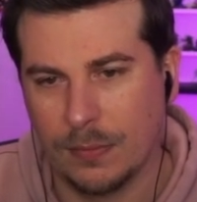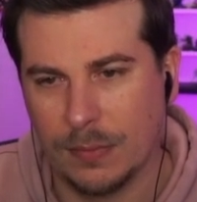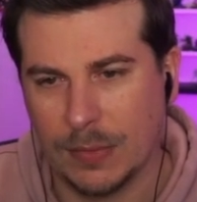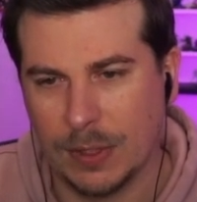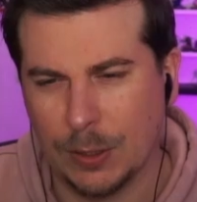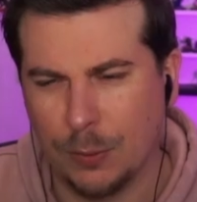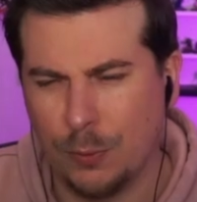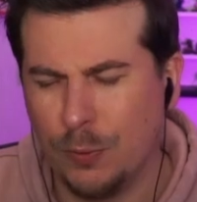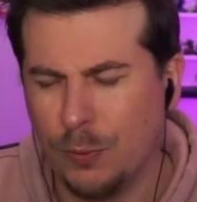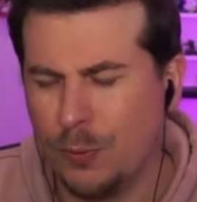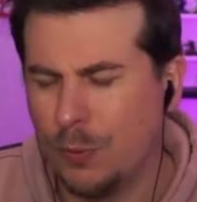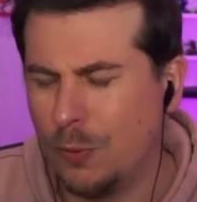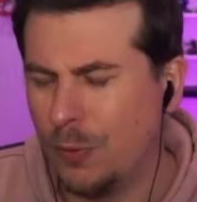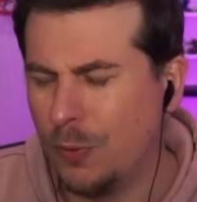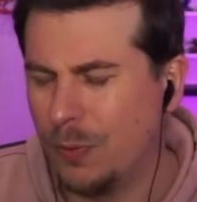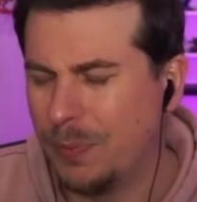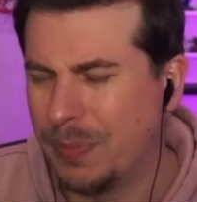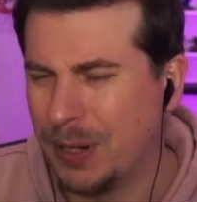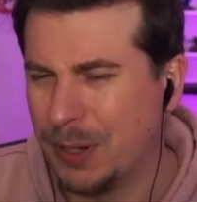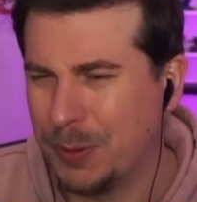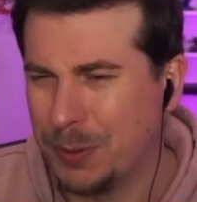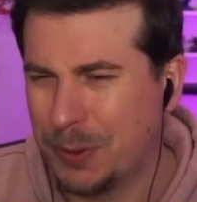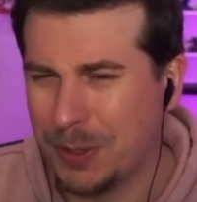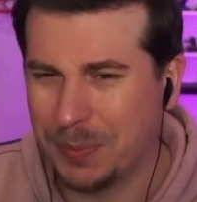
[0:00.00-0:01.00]
Ooh,
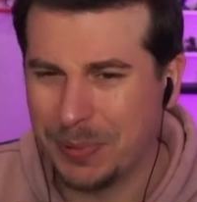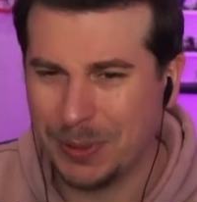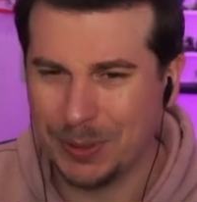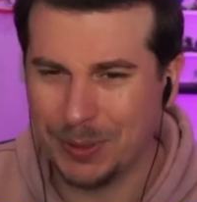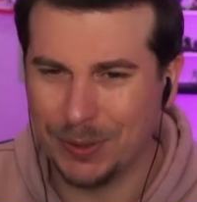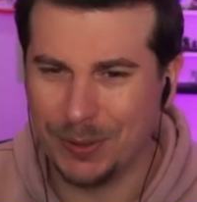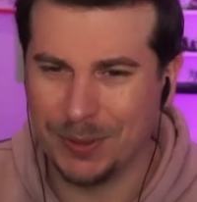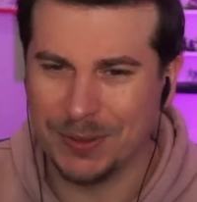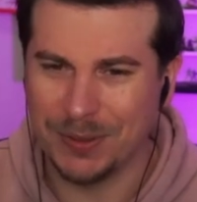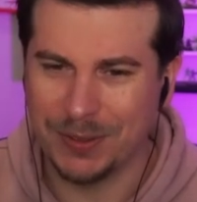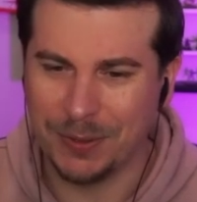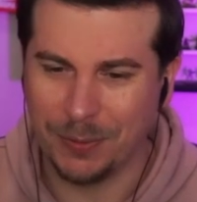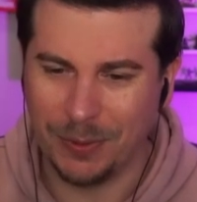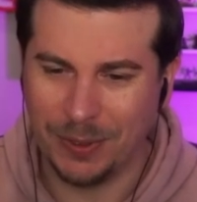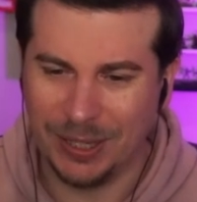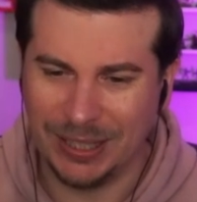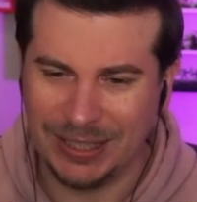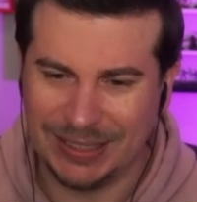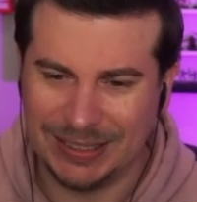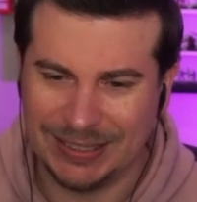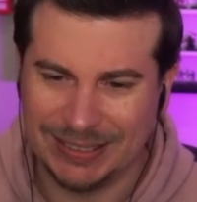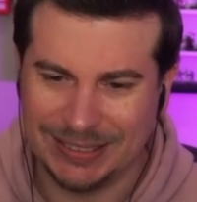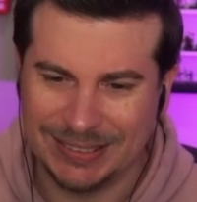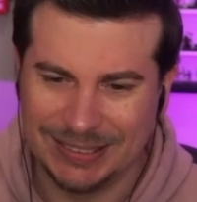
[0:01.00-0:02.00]
Pokeball as
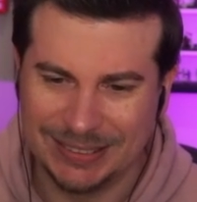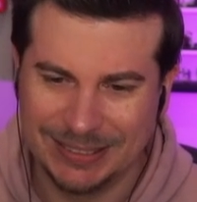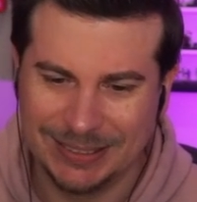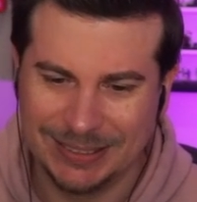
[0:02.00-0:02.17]
well.